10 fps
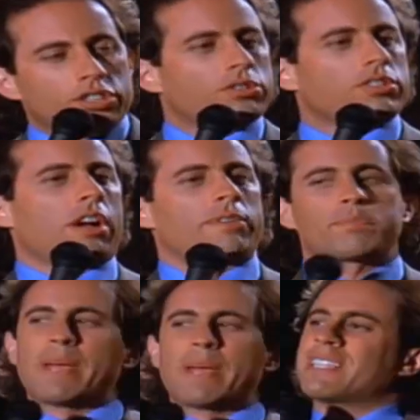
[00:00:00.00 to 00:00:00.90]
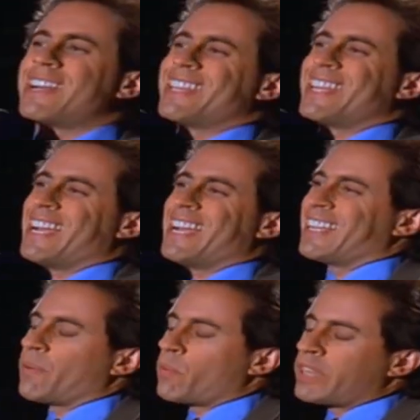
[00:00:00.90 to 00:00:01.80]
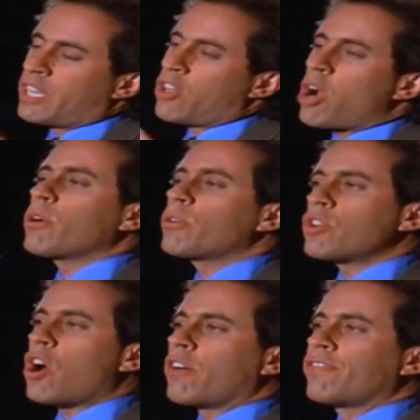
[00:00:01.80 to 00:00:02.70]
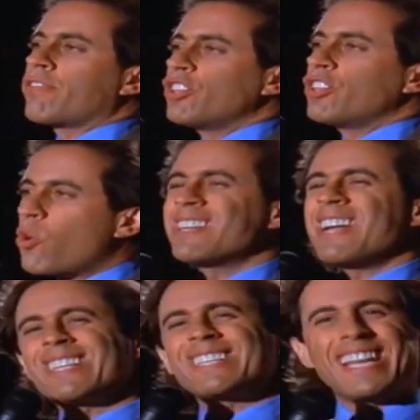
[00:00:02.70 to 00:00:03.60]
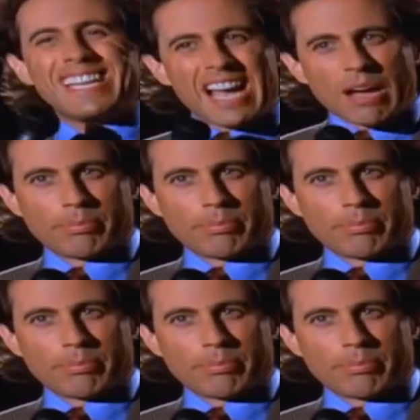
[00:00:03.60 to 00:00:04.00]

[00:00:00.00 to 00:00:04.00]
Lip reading: snooze alarm is based on the idea that when the alarm goes off, you are not getting